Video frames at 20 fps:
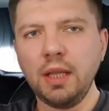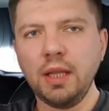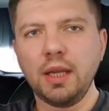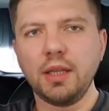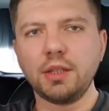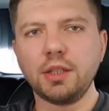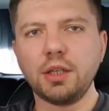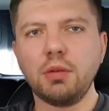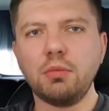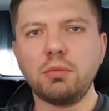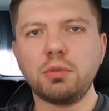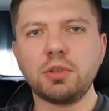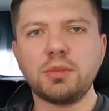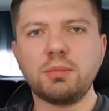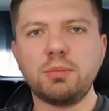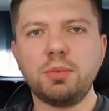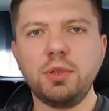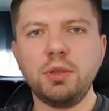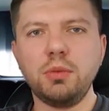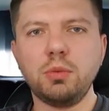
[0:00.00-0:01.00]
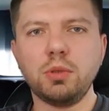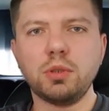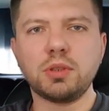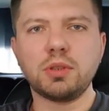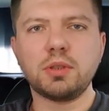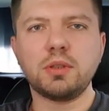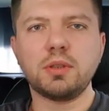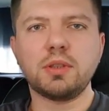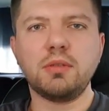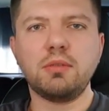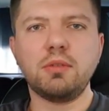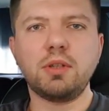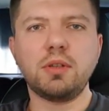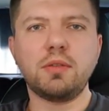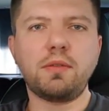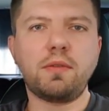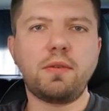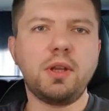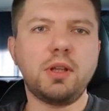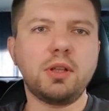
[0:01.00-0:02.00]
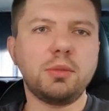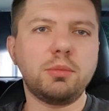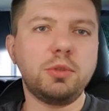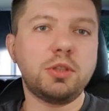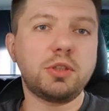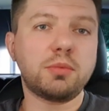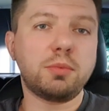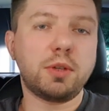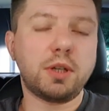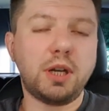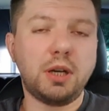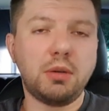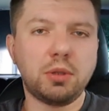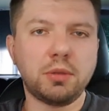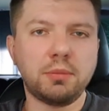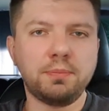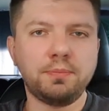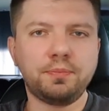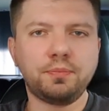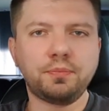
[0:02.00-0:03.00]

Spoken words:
and the average speed was 73 kilometers per hour.